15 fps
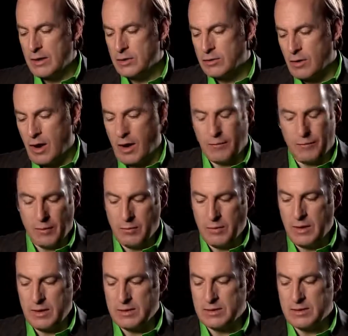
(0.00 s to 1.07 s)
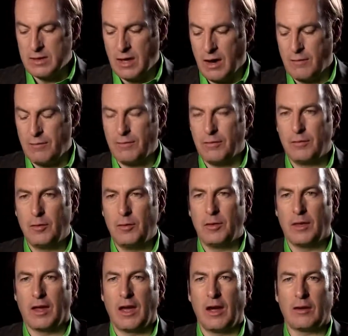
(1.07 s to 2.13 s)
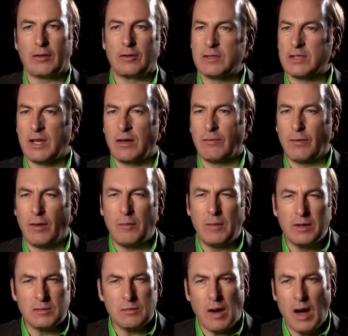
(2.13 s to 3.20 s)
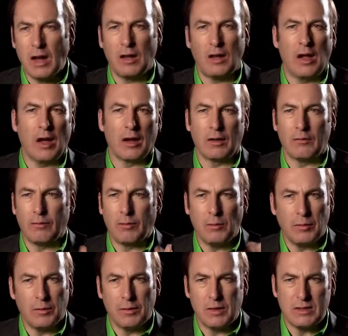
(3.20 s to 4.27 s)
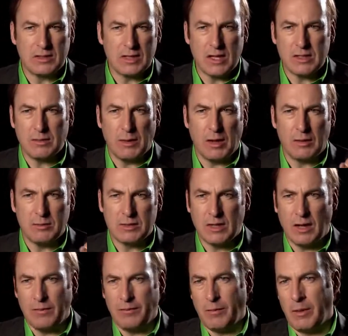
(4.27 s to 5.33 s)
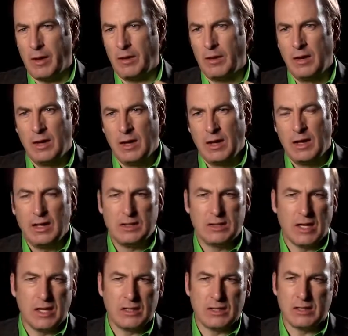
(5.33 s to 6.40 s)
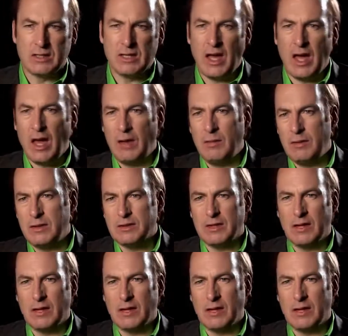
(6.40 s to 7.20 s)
draw from this stuff who the character is and from his monologue and from what he says about himself about he changed his name, his